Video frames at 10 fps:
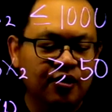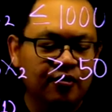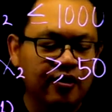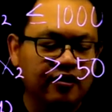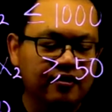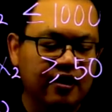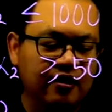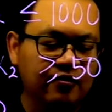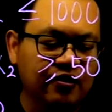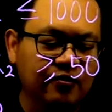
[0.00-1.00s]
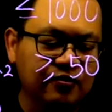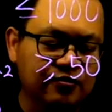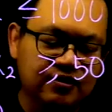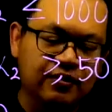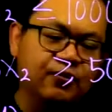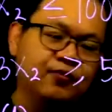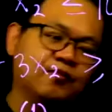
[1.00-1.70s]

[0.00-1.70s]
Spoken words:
greater than or equal to 0.